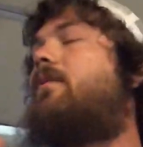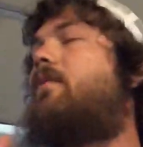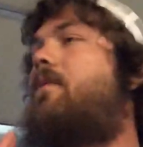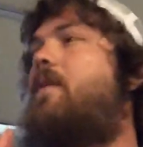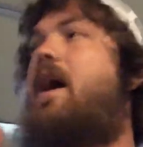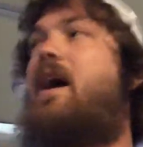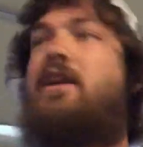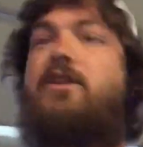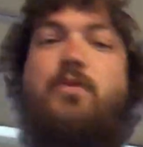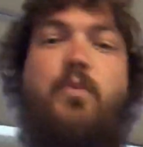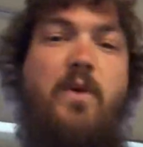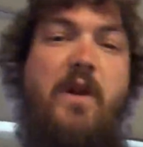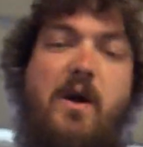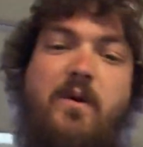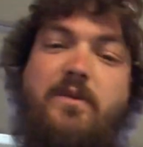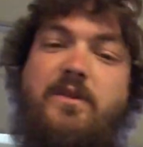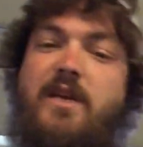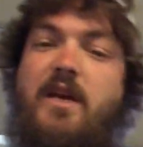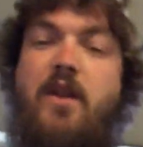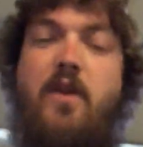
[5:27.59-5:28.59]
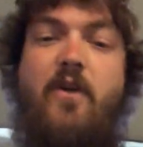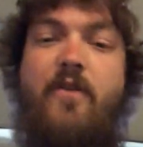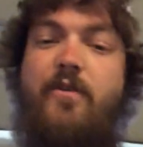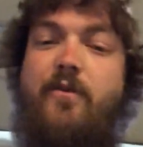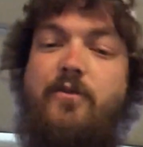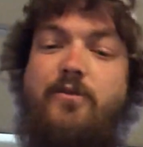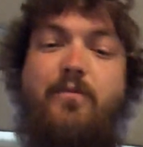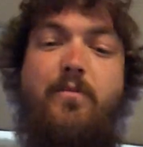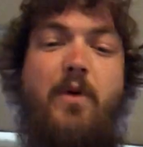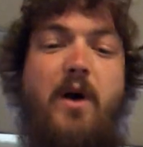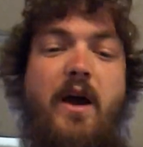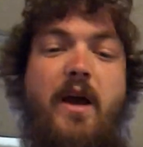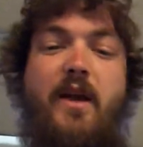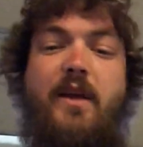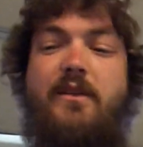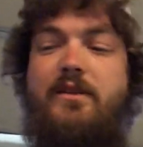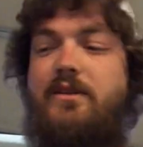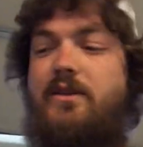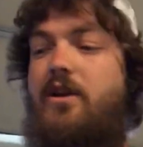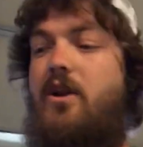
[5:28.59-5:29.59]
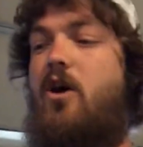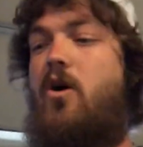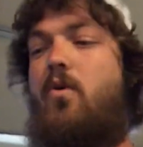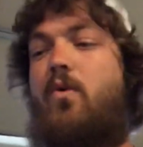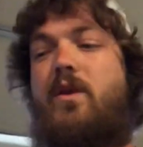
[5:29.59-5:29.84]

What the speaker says: That's when I was getting all those bites, you know,